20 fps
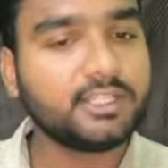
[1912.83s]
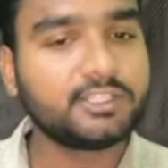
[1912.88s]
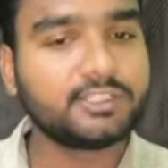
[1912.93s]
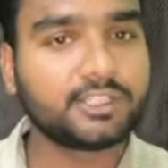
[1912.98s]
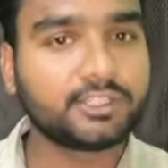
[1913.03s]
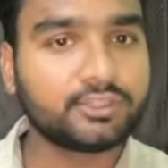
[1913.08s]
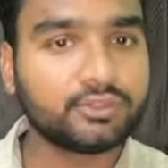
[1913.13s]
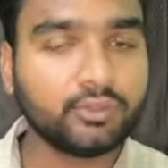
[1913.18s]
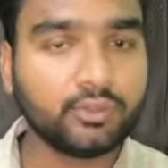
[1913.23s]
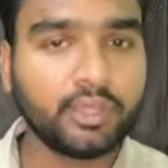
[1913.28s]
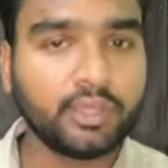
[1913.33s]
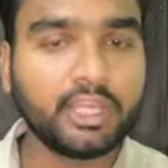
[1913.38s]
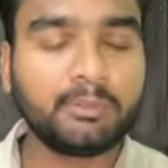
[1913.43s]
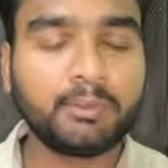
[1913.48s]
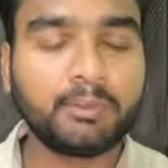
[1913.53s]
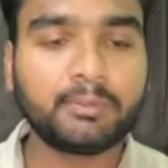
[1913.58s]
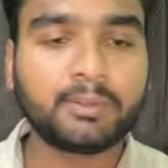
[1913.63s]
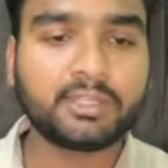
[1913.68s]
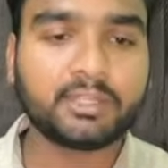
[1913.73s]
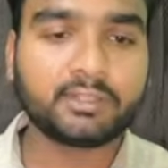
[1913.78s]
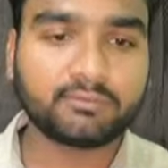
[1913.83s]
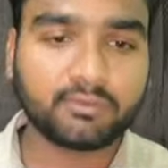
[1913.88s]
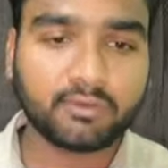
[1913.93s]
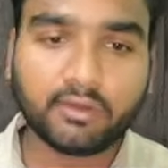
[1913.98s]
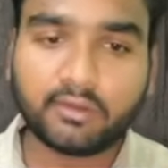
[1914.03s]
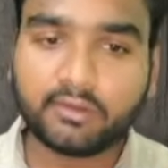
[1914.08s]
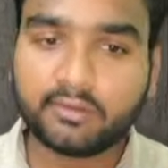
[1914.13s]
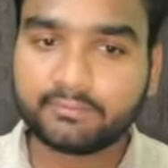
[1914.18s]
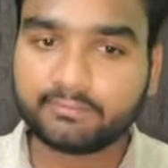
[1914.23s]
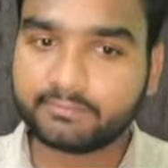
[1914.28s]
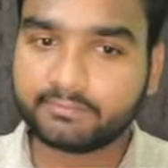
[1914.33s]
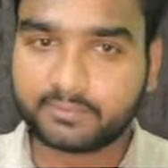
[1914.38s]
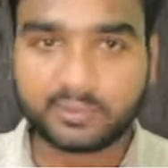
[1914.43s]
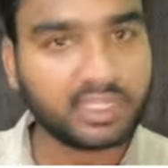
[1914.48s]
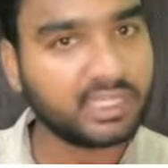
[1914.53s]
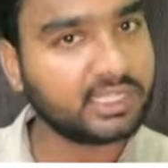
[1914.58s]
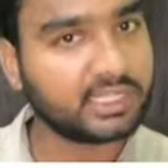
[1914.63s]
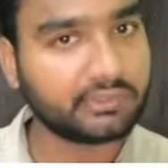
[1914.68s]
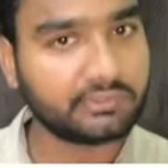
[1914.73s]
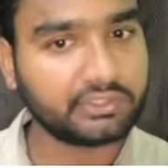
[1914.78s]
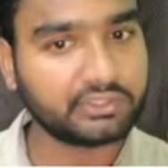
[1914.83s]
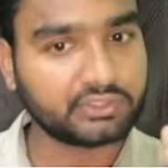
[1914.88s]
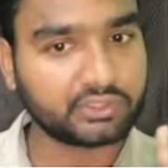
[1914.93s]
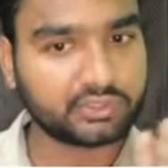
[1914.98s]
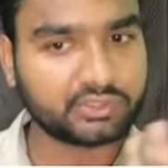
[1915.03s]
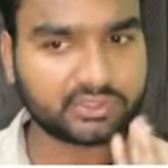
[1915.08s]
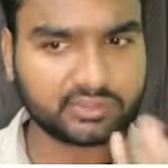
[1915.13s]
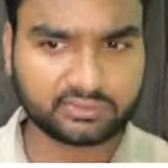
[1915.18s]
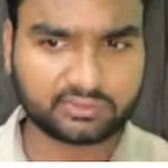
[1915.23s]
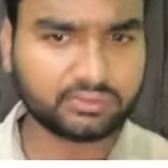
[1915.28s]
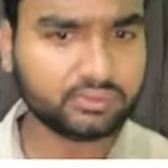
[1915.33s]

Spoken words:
There is no admin panel for Deltaware Solution.